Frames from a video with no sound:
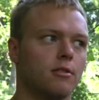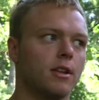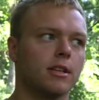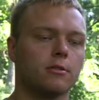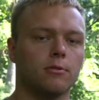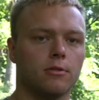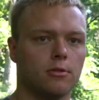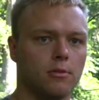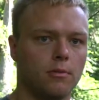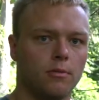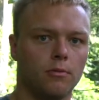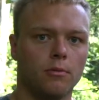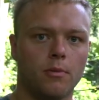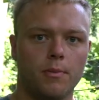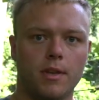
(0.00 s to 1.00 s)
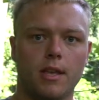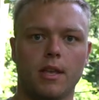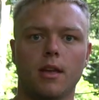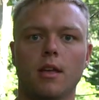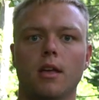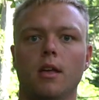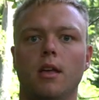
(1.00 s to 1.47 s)
Our next one's will
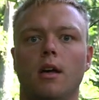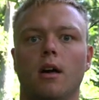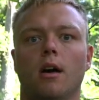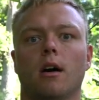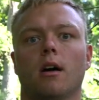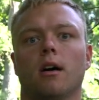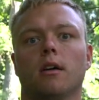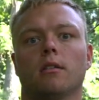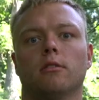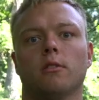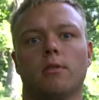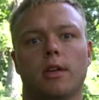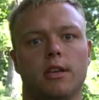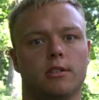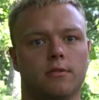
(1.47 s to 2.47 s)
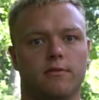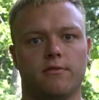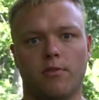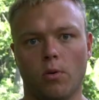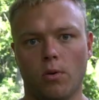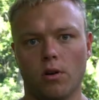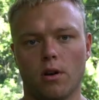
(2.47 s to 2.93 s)
be uh, location
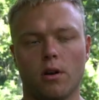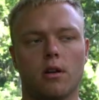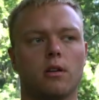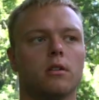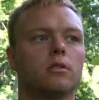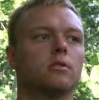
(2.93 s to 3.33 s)
four.